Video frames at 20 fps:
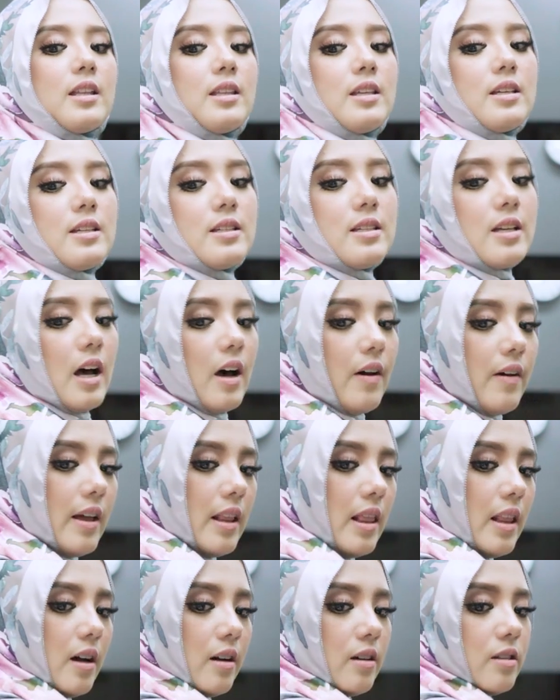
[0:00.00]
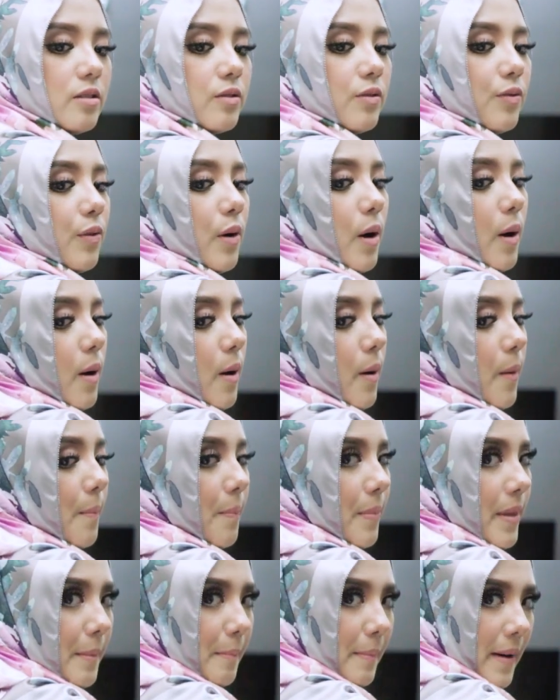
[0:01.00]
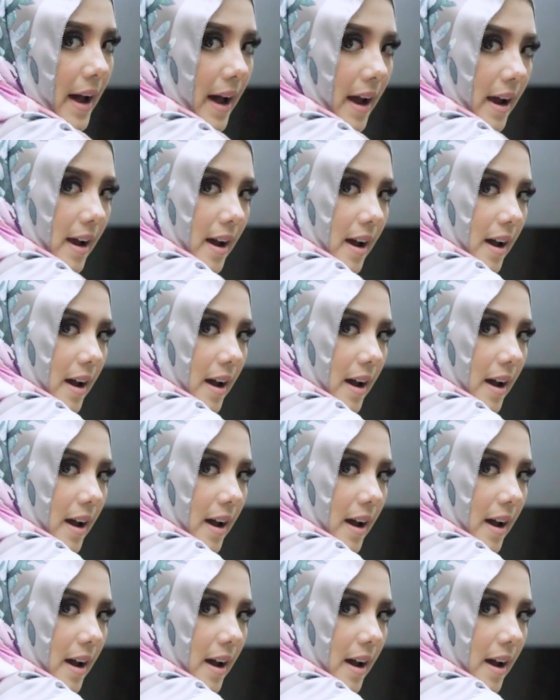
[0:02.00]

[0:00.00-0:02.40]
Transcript: this is how it looks from the back.